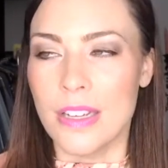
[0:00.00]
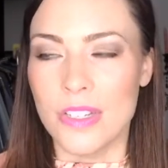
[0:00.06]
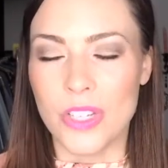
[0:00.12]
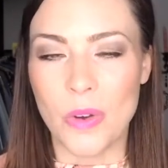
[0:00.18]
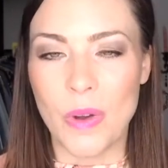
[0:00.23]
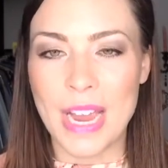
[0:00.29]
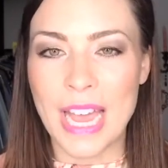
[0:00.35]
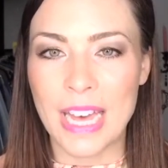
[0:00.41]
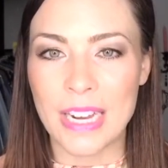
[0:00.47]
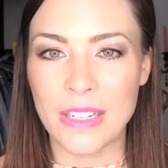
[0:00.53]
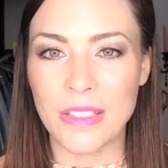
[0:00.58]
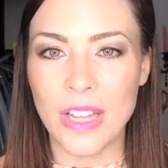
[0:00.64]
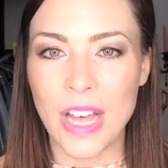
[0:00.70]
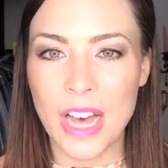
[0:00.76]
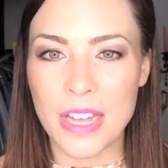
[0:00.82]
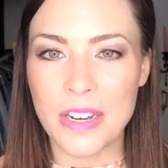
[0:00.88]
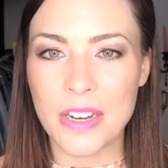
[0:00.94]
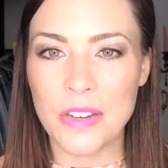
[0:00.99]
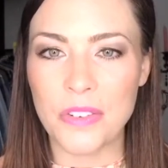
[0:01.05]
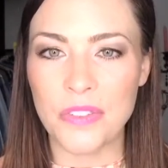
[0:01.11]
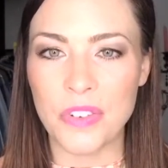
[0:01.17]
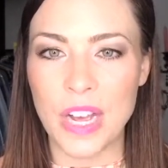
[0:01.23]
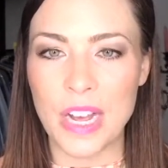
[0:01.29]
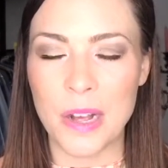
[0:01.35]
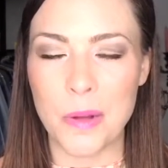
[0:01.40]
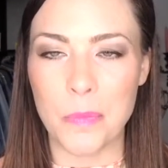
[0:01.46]
I had a lot
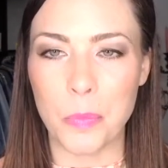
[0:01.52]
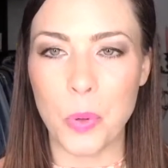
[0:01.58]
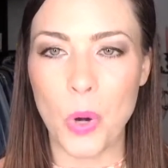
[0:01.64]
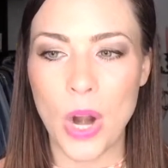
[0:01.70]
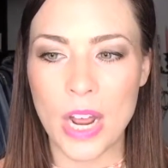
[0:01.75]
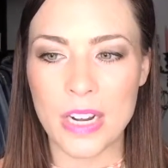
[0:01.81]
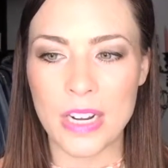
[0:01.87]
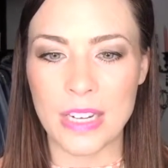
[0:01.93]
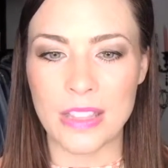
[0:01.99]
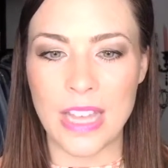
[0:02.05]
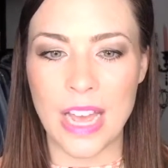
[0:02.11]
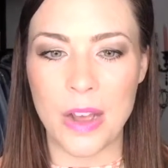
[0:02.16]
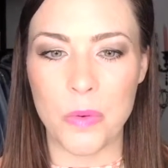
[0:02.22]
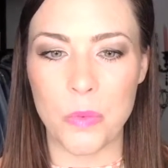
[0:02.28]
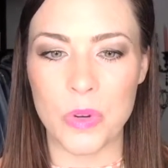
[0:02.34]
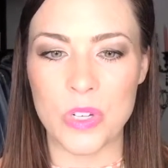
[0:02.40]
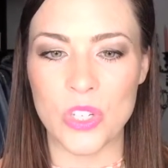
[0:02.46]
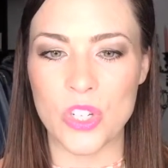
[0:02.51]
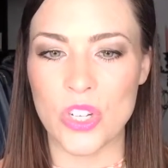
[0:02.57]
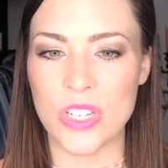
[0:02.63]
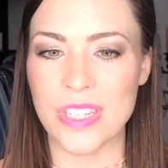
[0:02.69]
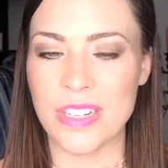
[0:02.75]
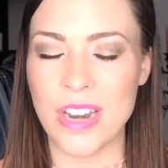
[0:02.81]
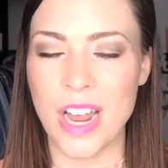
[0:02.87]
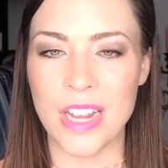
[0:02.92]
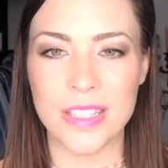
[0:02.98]
of product that was
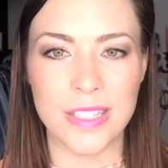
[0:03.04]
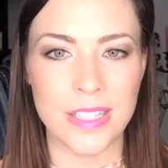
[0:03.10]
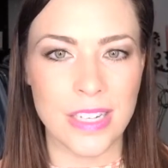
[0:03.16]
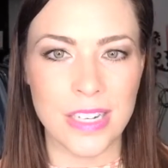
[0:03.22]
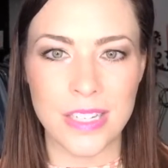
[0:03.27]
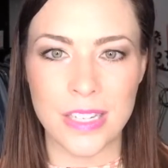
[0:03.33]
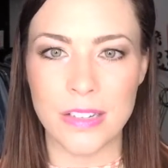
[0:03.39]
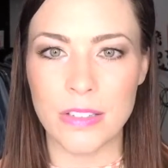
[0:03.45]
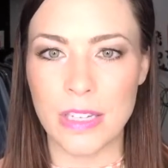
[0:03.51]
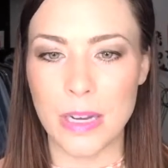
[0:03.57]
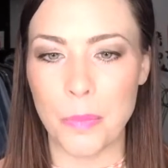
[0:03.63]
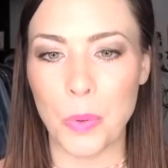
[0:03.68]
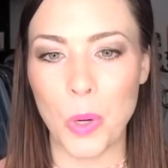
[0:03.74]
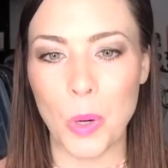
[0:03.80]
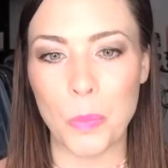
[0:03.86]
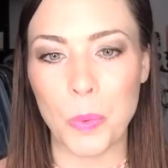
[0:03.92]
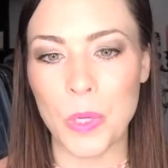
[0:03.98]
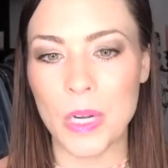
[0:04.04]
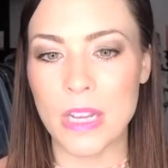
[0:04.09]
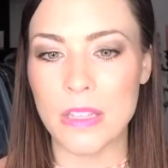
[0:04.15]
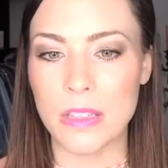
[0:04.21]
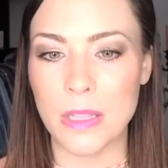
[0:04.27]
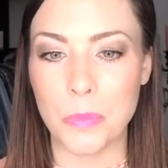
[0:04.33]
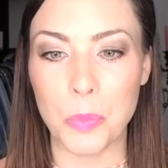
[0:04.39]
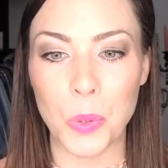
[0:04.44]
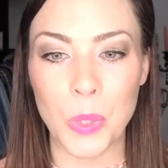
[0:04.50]
just not seasonally appropriate,
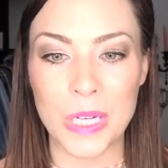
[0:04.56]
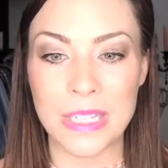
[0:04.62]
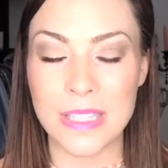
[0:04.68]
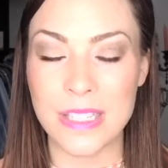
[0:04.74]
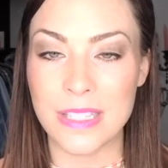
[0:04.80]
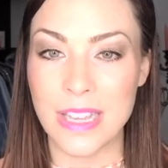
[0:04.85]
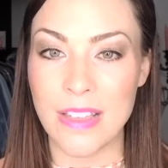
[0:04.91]
the prints,